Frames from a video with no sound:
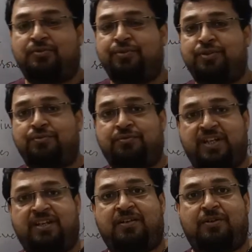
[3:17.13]
Do you
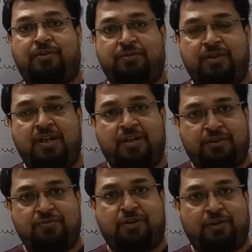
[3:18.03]
think or do
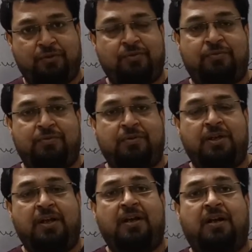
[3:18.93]
you all know
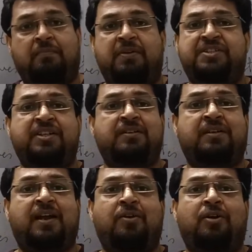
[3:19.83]
a machine
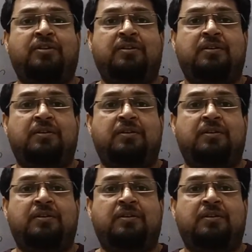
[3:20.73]
cannot